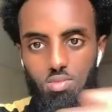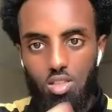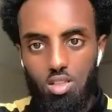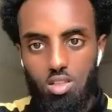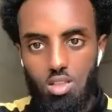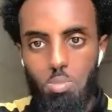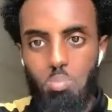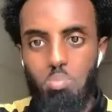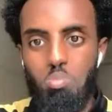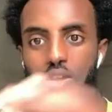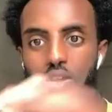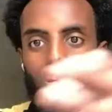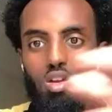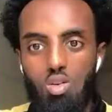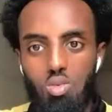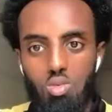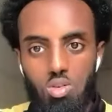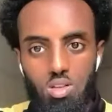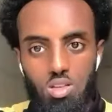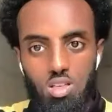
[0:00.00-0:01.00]
to the
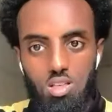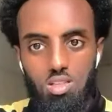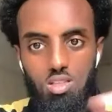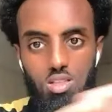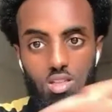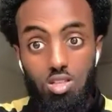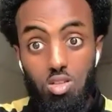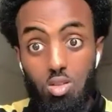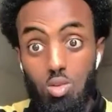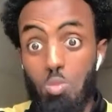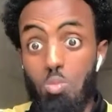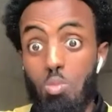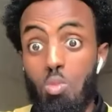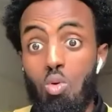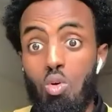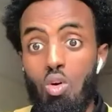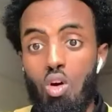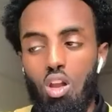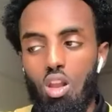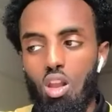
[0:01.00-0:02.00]
bigger audiences, to
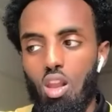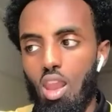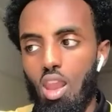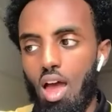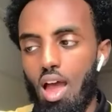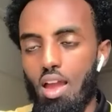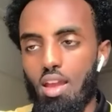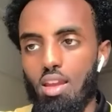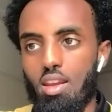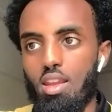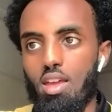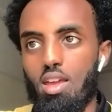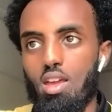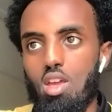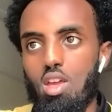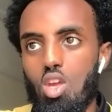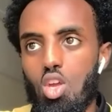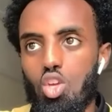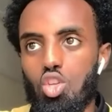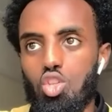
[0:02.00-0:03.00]
more online,
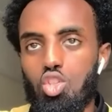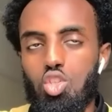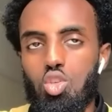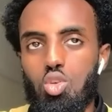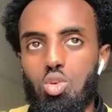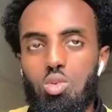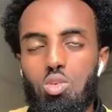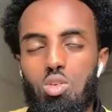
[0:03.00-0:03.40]
to